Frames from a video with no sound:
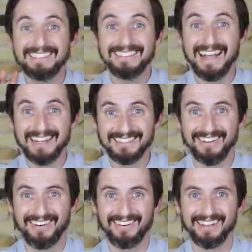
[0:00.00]
Next
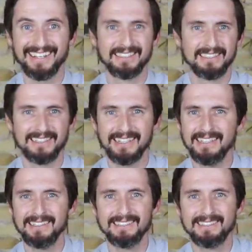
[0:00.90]
on our list
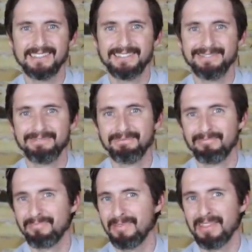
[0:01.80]
is
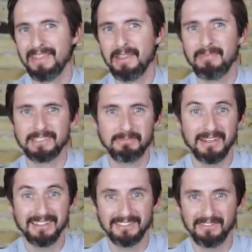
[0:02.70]
the best
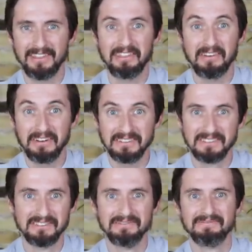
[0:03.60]
pet lizard that there
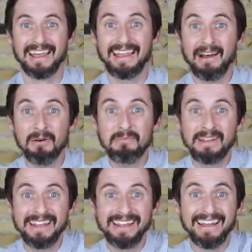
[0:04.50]
is. That would
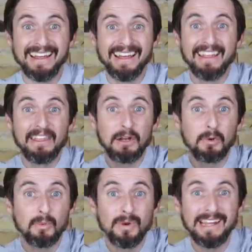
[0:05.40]
be the
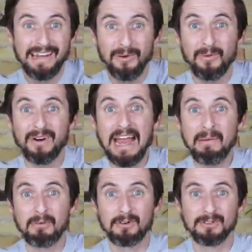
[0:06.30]
green or
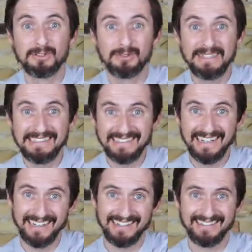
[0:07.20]
emerald tree
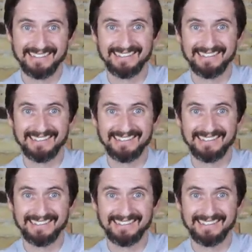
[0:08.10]
skink.